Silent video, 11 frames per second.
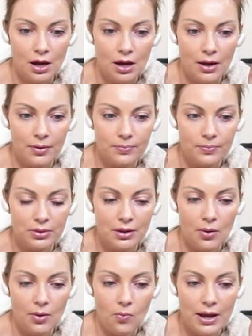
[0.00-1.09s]
um,
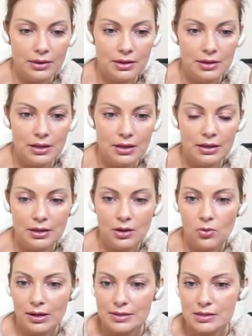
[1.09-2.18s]
the lightning
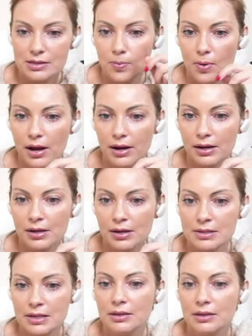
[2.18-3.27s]
deal
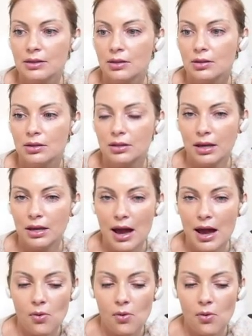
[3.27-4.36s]
expires in three
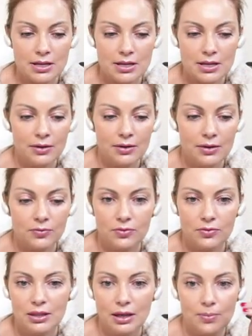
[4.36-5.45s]
hours and
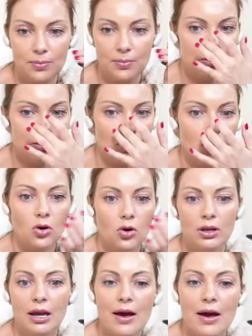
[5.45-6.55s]
53 minutes. So you
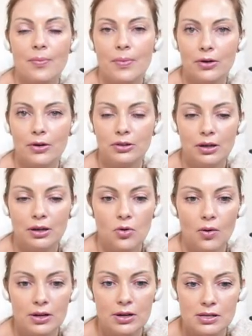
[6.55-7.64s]
only have about three more
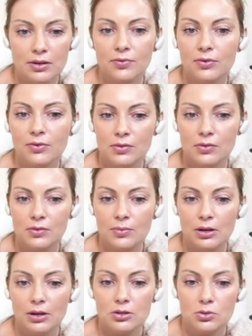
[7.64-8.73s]
hours and 53
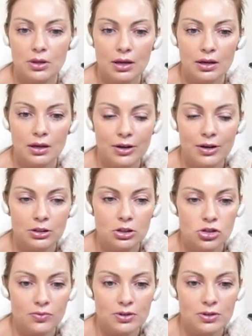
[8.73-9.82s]
minutes to take
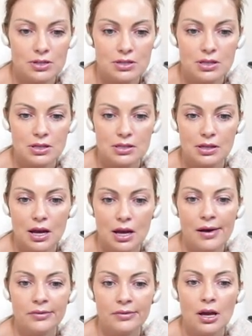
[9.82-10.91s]
advantage of this
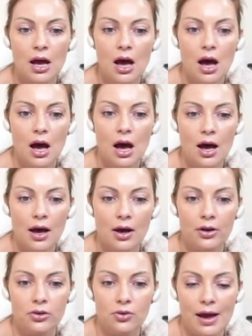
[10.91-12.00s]
discount. Uh,
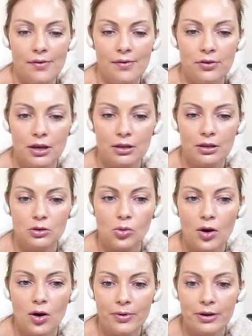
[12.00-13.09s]
you have here
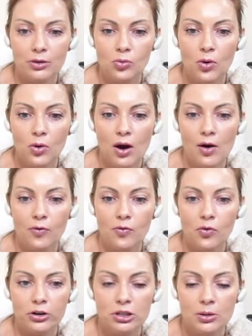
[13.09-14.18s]
12 by 12,
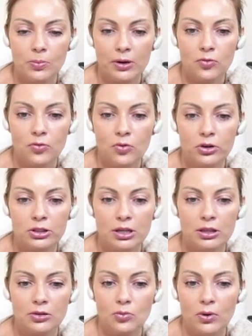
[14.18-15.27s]
14 by
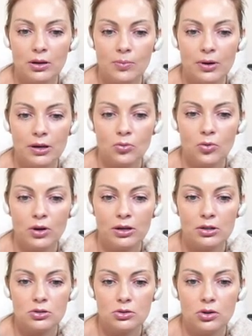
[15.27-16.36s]
14, 20 by
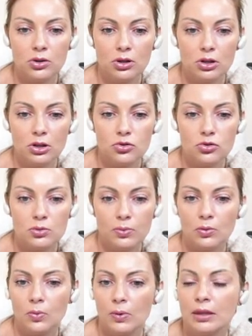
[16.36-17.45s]
20. So you can choose
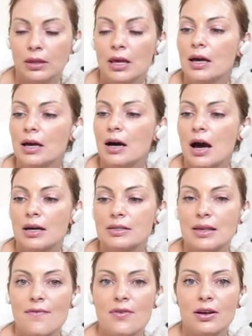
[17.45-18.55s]
between uh,
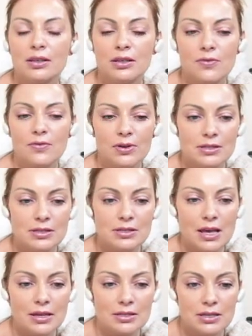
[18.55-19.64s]
seven different
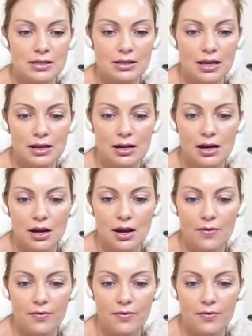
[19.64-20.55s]
sizes that are